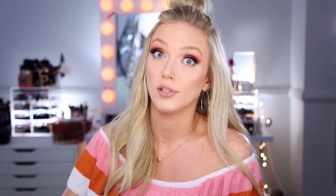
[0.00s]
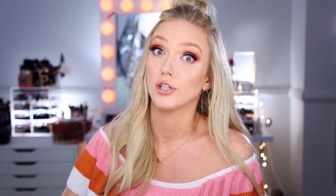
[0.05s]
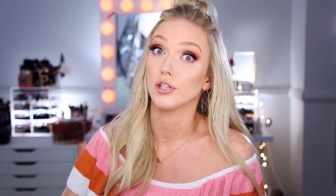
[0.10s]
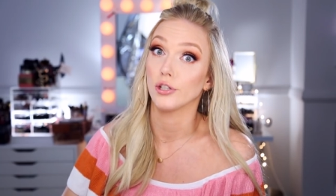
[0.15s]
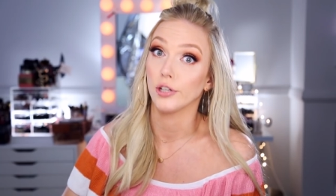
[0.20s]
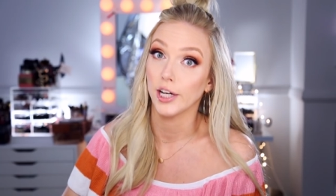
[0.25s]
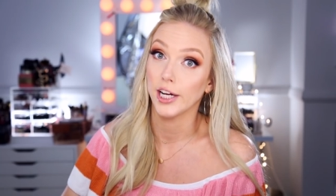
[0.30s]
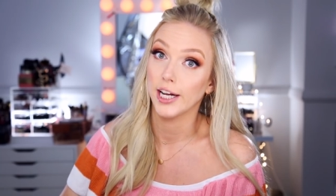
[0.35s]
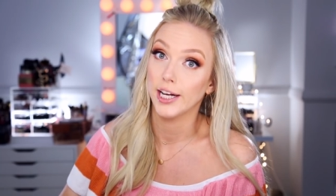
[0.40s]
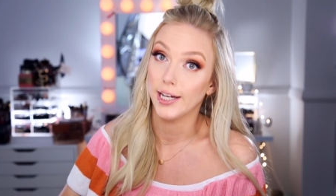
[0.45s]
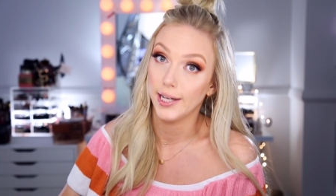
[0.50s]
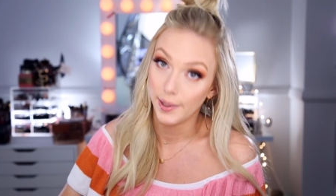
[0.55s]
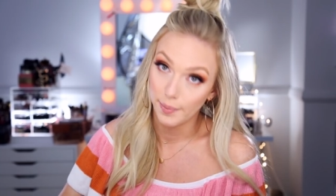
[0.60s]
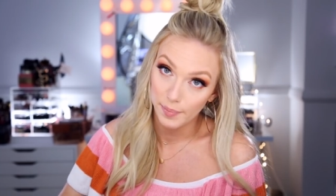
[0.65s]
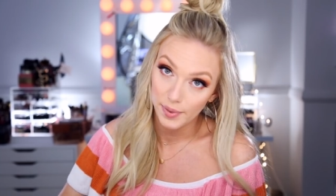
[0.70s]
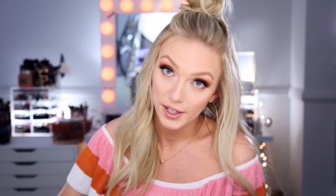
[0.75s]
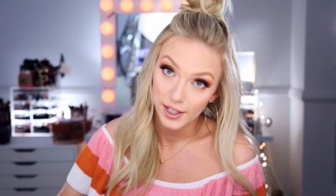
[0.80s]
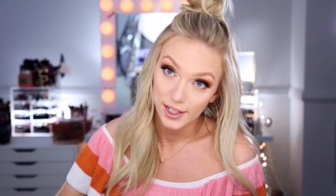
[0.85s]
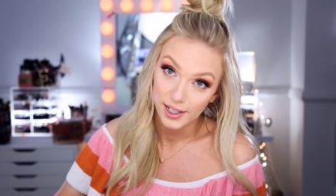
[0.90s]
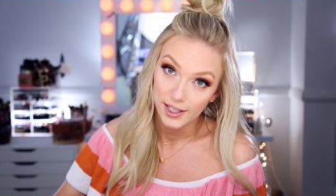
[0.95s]
straight
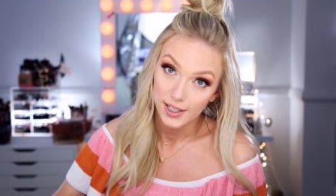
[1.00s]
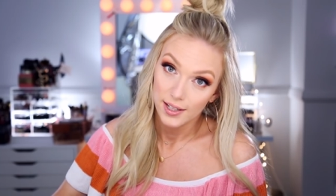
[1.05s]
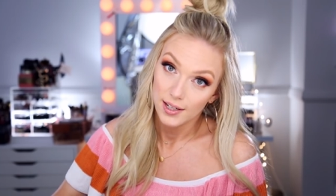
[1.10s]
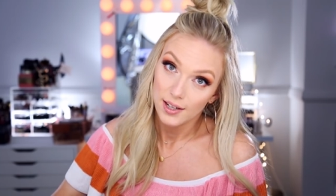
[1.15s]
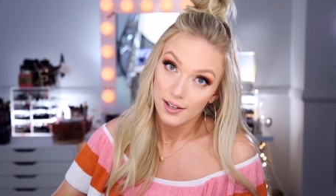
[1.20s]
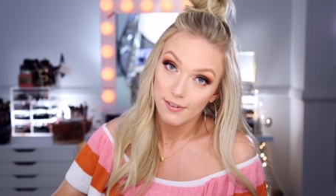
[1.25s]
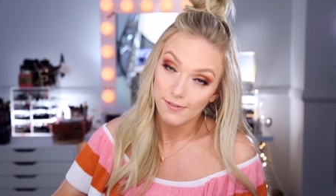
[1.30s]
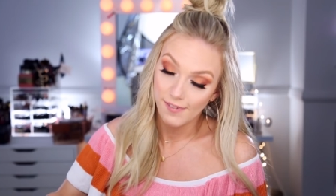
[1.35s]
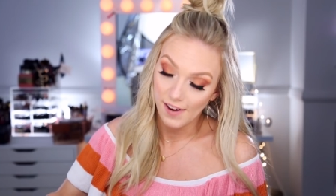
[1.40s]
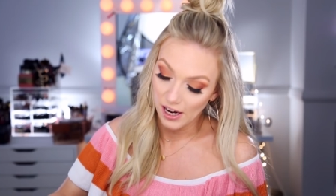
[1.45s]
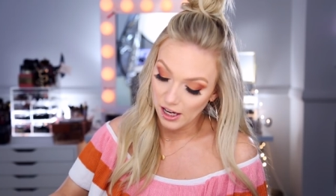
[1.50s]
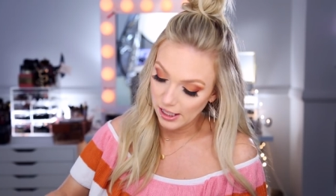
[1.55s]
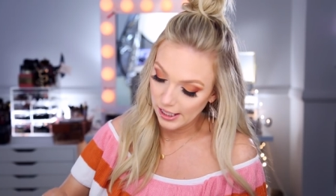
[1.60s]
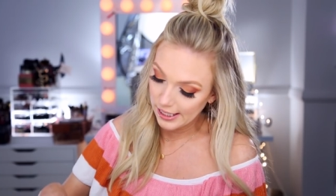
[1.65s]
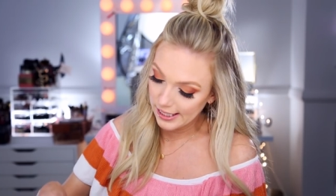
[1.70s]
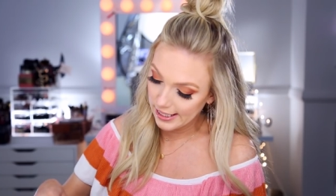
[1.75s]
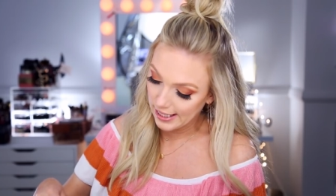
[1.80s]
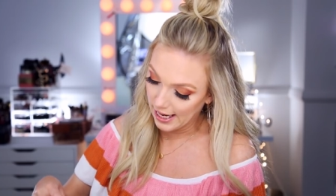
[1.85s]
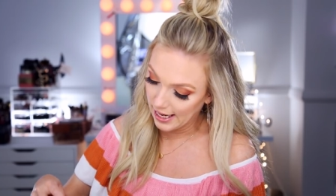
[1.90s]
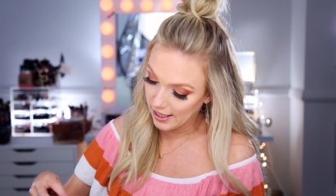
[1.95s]
up fair
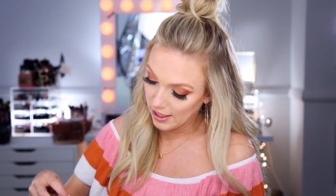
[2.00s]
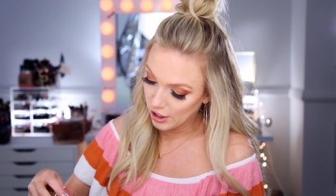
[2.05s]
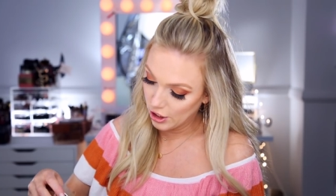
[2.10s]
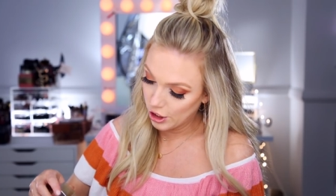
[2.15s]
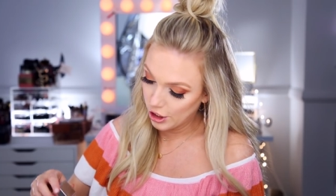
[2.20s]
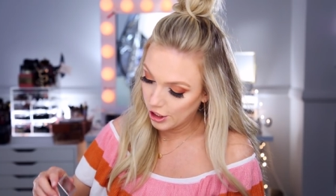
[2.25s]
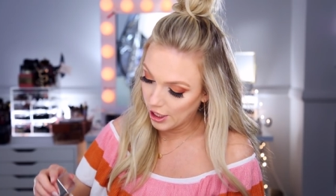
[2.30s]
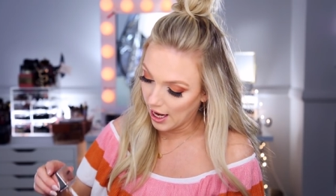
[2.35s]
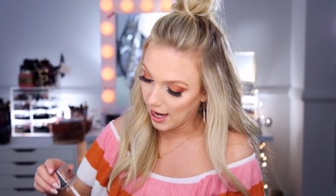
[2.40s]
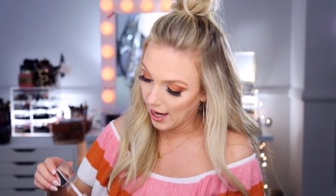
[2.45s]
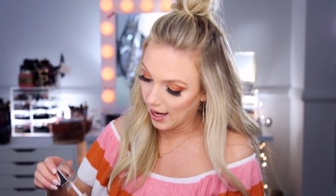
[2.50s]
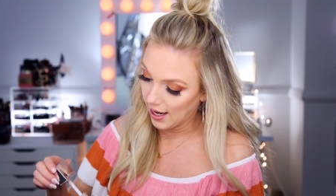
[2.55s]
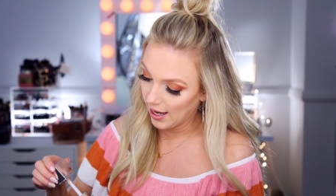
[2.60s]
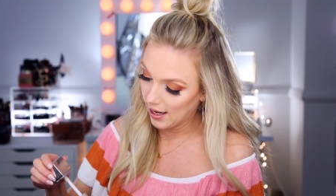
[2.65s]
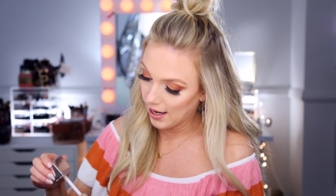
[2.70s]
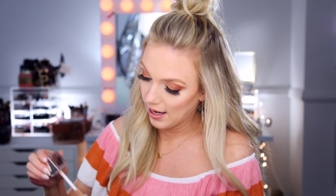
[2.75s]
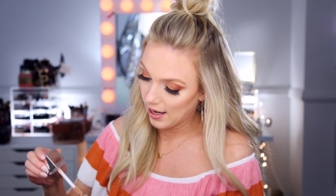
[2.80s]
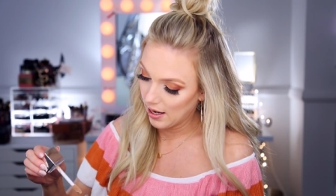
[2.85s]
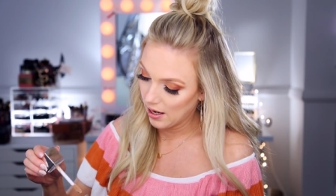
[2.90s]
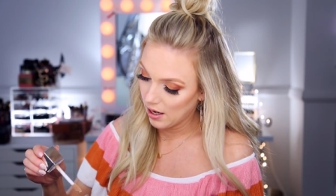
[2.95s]
skin
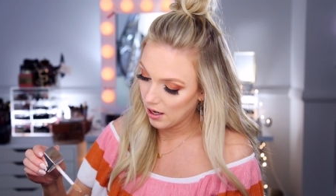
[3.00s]
shade.